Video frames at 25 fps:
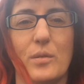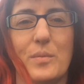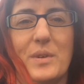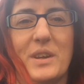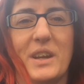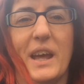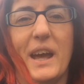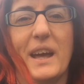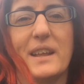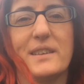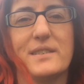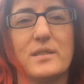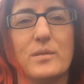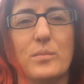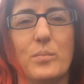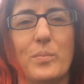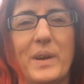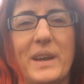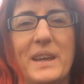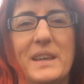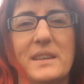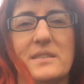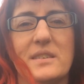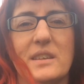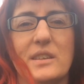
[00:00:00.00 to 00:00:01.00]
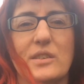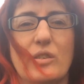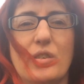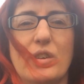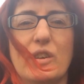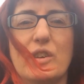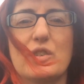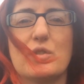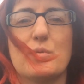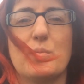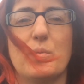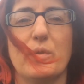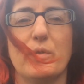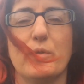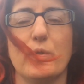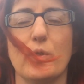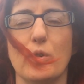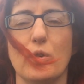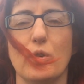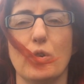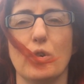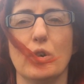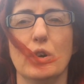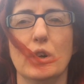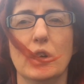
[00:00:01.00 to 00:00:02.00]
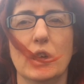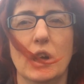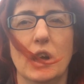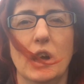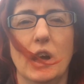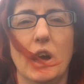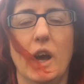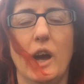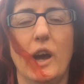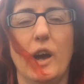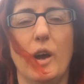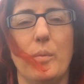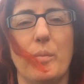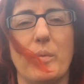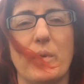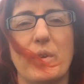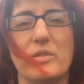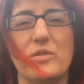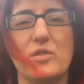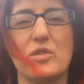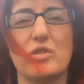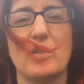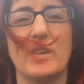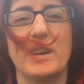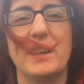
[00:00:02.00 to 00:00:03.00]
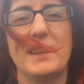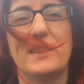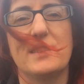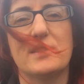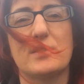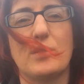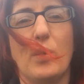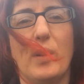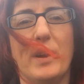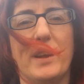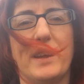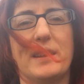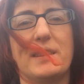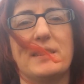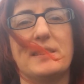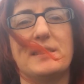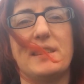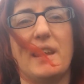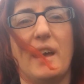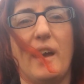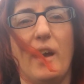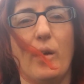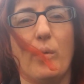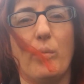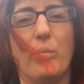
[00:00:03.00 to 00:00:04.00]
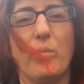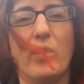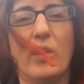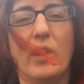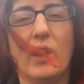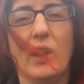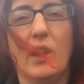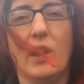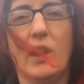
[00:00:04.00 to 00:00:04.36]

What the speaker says: I mean, I had some basic knowledge before, because the training is quite in depth.